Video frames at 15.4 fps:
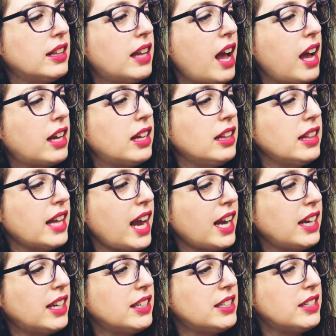A
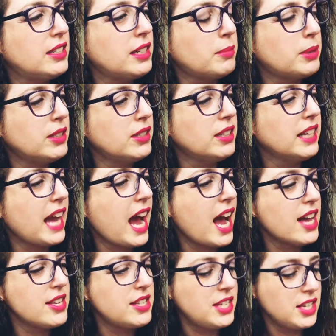collectible
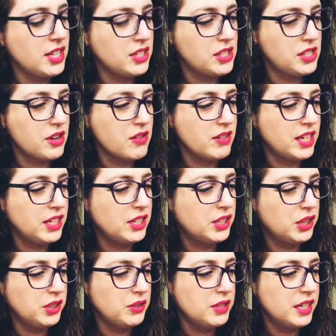casting stone
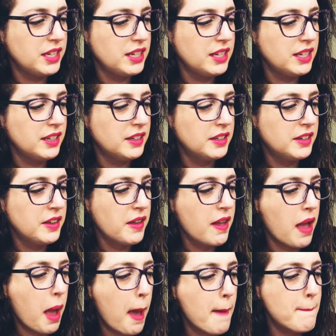included,
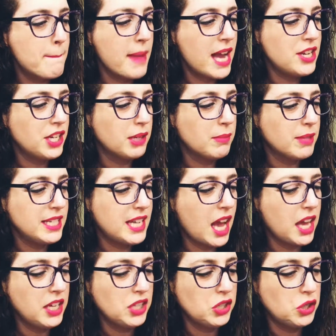a magic
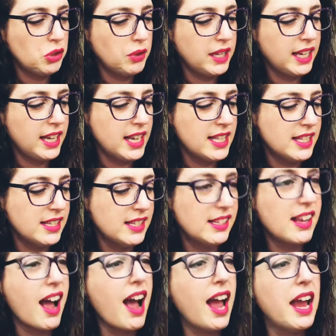medallion trick
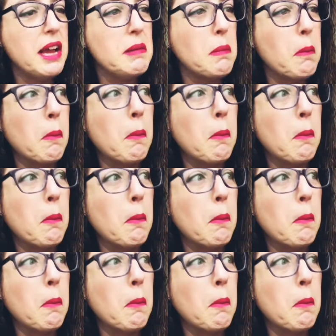inside.